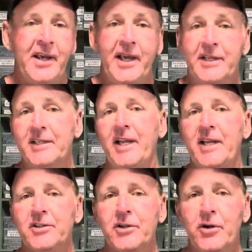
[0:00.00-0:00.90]
And today
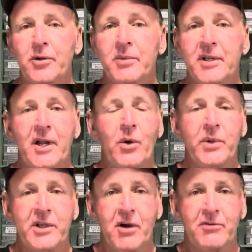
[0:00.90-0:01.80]
in the tournament, I
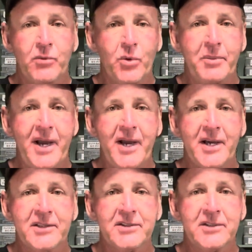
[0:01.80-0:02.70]
only caught 4
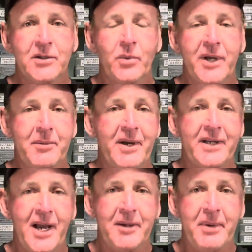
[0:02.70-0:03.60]
bass that weighed about
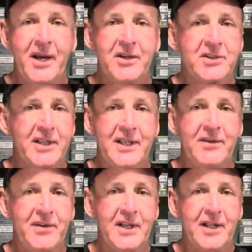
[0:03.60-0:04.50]
9 pounds. I didn't
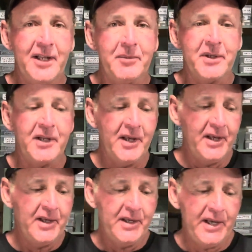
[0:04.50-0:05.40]
even get a limit.
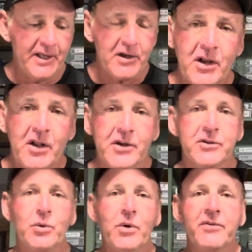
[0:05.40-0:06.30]
And lot of
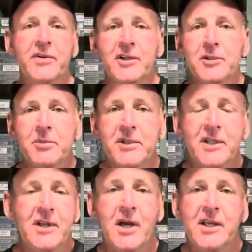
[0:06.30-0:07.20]
short fish, but
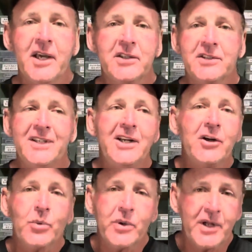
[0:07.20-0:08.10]
did not catch
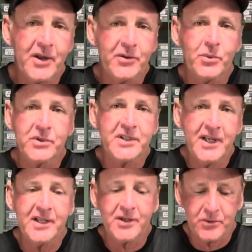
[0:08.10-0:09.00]
near what I was
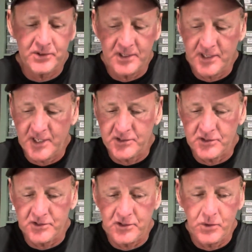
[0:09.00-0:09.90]
thinking I was gonna catch
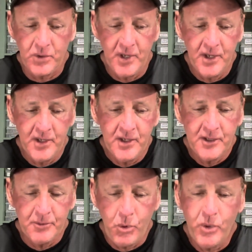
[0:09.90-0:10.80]
them. So
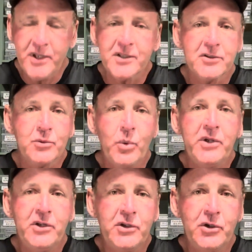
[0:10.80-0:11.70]
the point is what
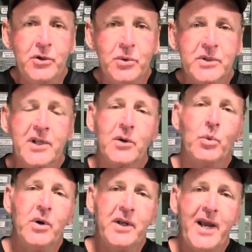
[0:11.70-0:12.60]
do you do? It's like,
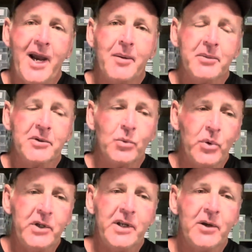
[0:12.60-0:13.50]
what happened?
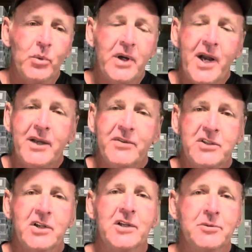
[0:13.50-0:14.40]
What kind of
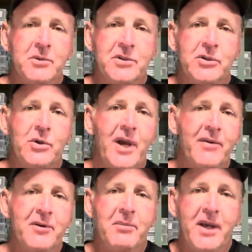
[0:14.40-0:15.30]
adjustments do you
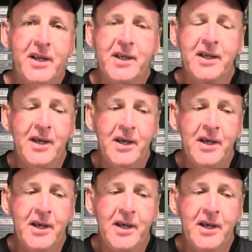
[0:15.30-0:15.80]
have to make